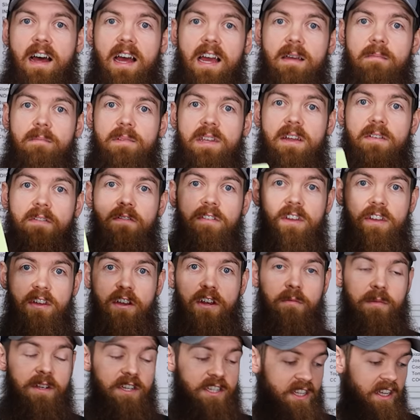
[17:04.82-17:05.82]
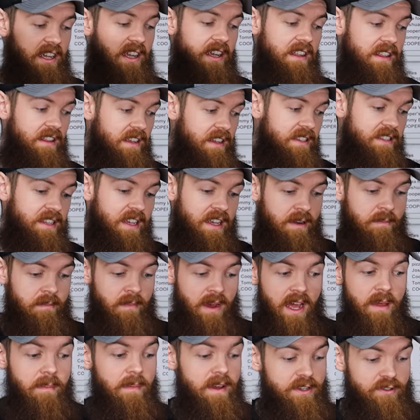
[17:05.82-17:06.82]
I am definitely going to be sticking these in
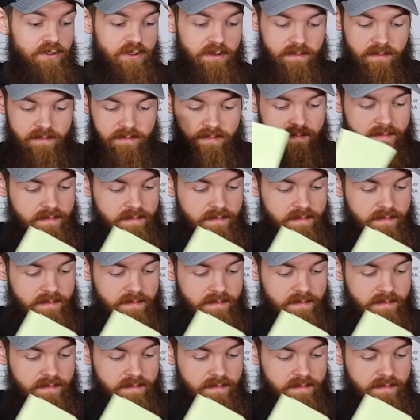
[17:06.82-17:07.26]
my bedroom.